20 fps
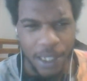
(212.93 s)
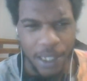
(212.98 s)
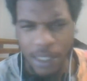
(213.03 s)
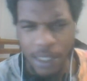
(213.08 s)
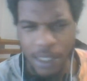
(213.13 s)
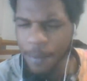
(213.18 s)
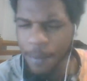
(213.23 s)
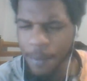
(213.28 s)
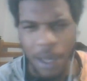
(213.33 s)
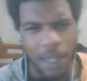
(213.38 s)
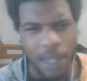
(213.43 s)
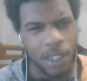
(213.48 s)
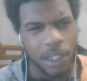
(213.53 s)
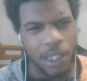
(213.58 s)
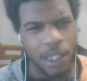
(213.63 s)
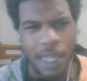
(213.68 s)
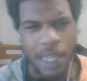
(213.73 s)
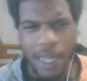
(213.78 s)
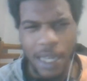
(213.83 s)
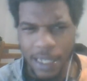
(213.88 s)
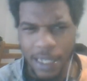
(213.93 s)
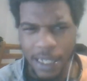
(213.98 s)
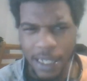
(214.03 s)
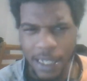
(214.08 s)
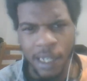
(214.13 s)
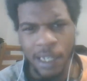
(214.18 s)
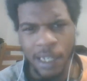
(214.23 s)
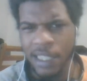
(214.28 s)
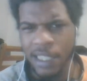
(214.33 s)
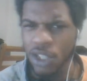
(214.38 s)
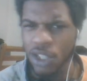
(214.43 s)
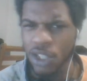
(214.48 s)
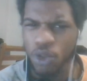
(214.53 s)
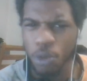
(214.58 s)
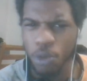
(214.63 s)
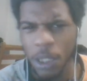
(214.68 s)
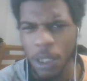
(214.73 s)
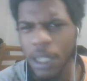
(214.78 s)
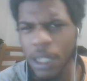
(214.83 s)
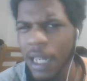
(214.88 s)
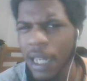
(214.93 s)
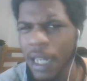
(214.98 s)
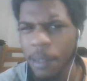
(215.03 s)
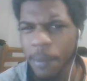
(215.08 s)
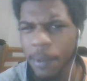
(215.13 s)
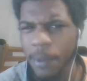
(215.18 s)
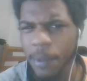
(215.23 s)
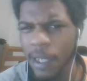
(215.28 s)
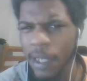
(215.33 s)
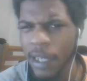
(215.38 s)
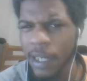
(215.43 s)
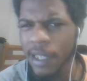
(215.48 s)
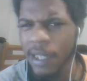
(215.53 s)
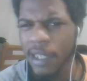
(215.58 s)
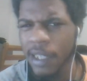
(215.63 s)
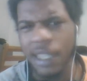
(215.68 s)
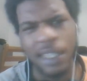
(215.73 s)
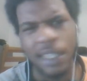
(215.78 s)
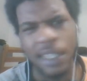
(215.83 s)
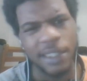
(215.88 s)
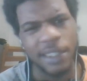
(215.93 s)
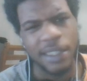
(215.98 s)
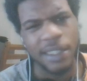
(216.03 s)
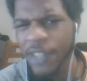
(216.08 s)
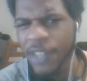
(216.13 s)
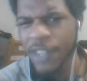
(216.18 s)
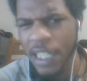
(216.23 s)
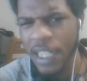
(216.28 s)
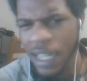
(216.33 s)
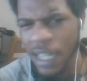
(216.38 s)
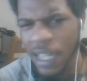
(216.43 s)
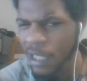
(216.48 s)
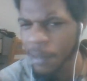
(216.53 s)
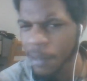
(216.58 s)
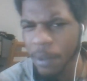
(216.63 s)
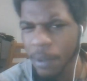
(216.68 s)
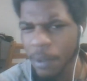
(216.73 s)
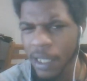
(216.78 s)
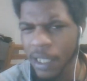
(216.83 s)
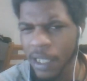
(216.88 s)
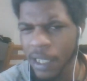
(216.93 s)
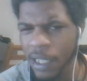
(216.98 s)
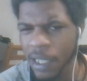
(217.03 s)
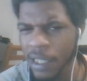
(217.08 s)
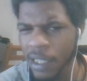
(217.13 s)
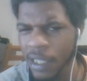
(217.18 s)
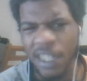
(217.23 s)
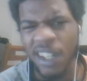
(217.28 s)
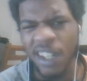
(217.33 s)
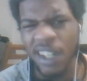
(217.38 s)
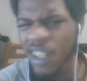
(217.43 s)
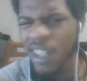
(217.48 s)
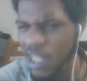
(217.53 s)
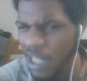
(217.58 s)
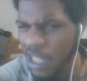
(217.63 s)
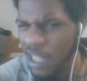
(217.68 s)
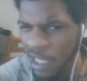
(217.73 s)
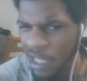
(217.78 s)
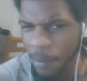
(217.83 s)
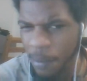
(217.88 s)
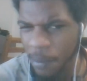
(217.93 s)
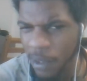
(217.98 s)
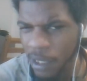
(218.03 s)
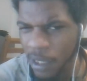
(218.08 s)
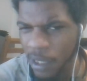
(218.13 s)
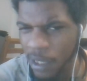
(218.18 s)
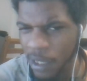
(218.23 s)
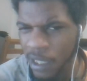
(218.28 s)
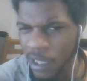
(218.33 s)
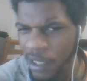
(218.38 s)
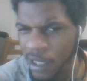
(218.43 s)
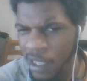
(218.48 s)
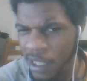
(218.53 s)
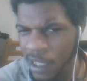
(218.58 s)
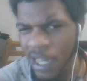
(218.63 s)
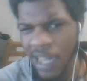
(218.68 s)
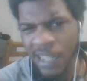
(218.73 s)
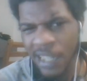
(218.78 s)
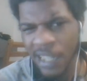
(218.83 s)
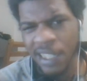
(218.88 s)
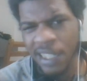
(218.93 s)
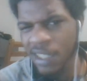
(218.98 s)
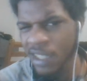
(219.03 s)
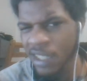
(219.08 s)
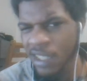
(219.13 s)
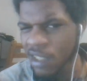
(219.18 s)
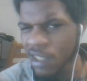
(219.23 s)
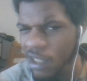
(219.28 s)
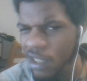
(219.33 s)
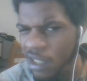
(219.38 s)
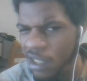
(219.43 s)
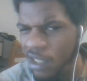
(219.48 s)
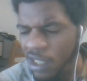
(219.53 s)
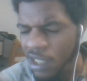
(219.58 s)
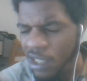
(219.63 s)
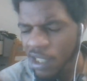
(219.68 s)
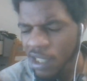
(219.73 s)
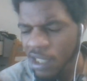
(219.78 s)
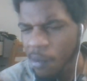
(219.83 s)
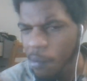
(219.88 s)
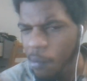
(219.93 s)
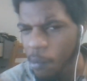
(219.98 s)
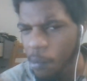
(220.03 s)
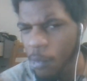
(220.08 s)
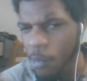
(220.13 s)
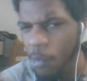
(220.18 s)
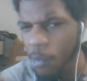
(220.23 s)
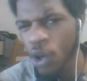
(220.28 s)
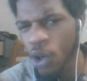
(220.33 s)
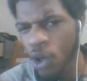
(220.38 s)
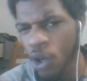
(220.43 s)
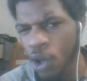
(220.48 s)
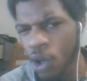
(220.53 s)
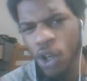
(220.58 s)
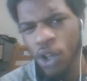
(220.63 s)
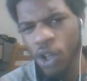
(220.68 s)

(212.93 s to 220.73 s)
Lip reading: I'm not gonna lie to y'all. It's a $20 plan, it's a $50 plan, it's a $100 plan, and then it's more.